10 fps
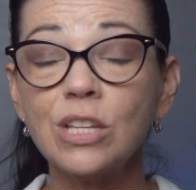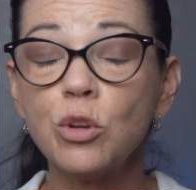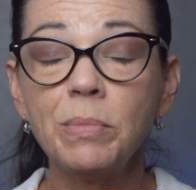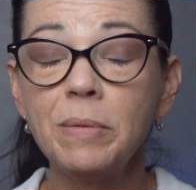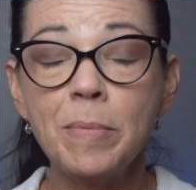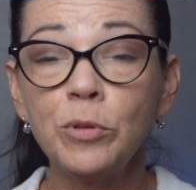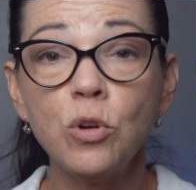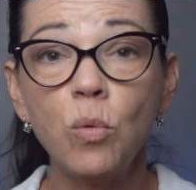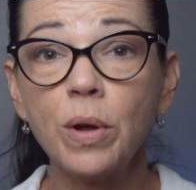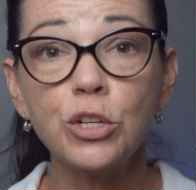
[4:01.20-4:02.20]
it. So many people
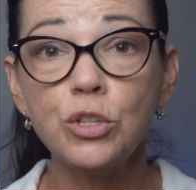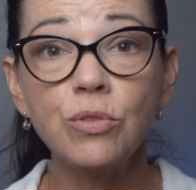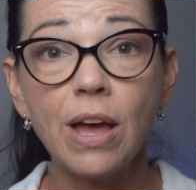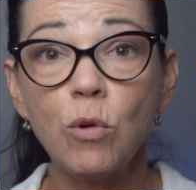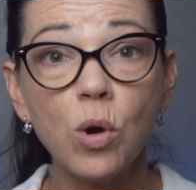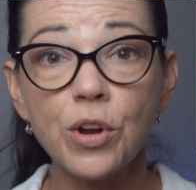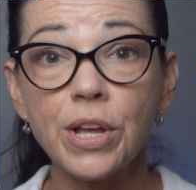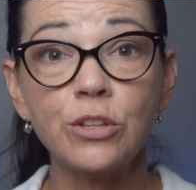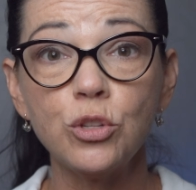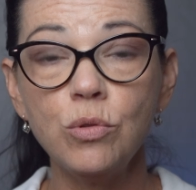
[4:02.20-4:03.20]
don't want to do that work
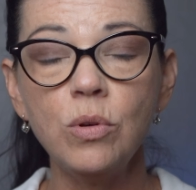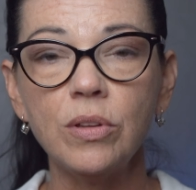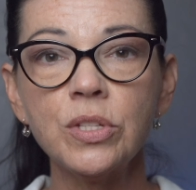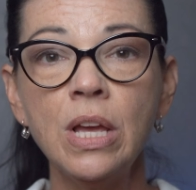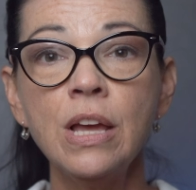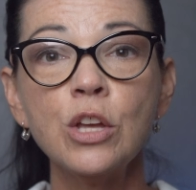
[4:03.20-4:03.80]
and tools.